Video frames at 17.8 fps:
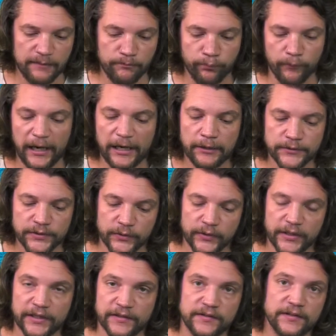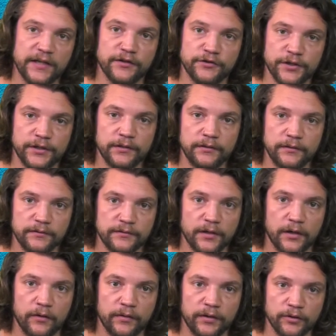browser extension,
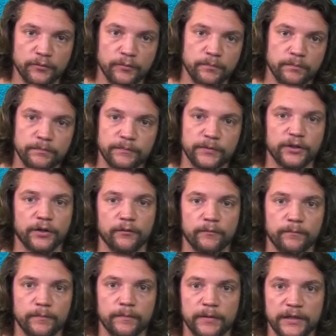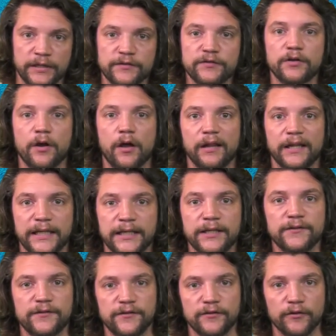so it'll install
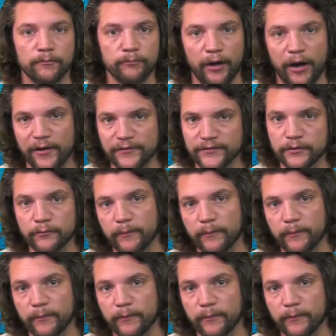into your browser